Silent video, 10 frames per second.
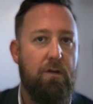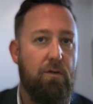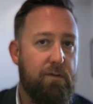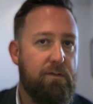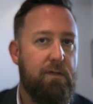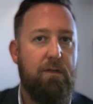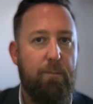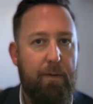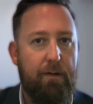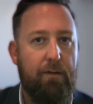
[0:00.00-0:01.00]
or the senior
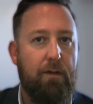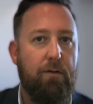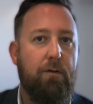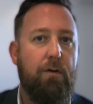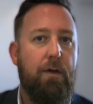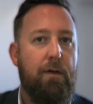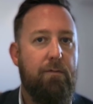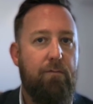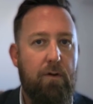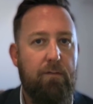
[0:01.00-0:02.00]
paralegal
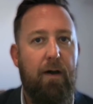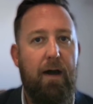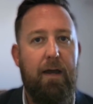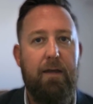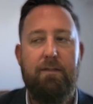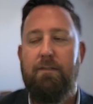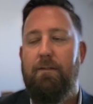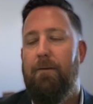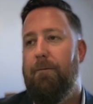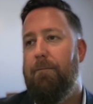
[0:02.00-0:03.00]
for advice,
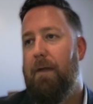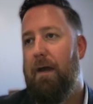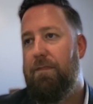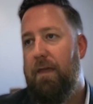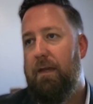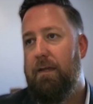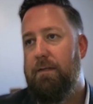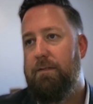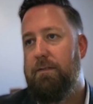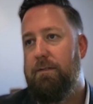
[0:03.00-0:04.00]
I think
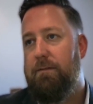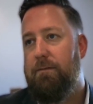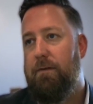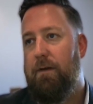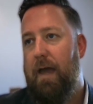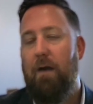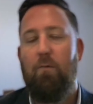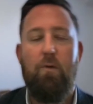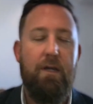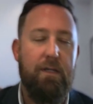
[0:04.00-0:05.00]
is at
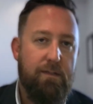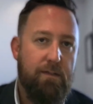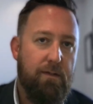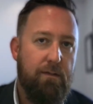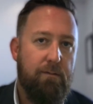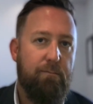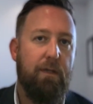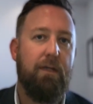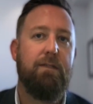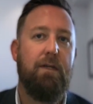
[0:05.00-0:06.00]
risk,
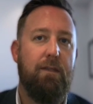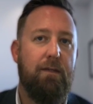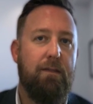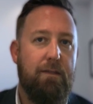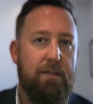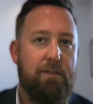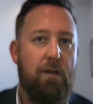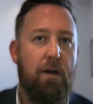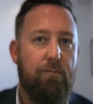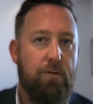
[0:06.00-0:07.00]
because I think that these
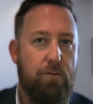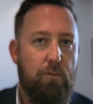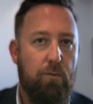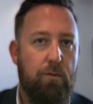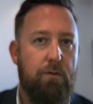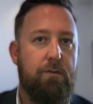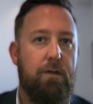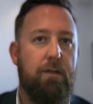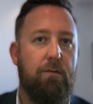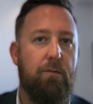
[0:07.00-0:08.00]
software tools
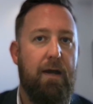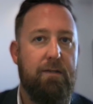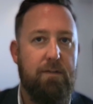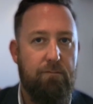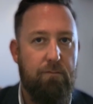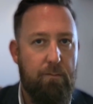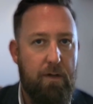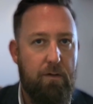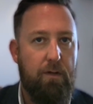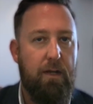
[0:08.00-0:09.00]
and the rise of
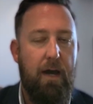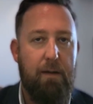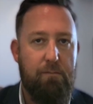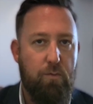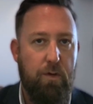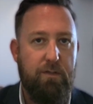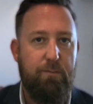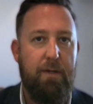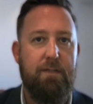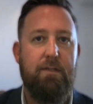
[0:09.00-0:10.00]
remote and hybrid
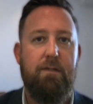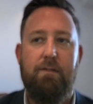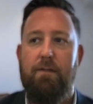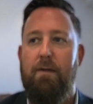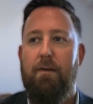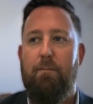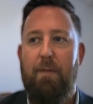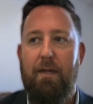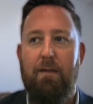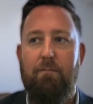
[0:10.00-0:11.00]
workspaces
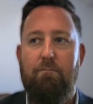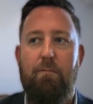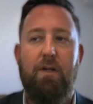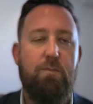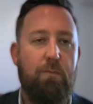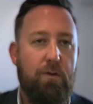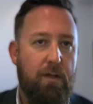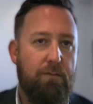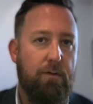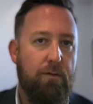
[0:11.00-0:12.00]
make it much more
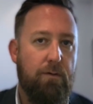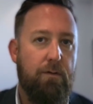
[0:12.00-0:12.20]
difficult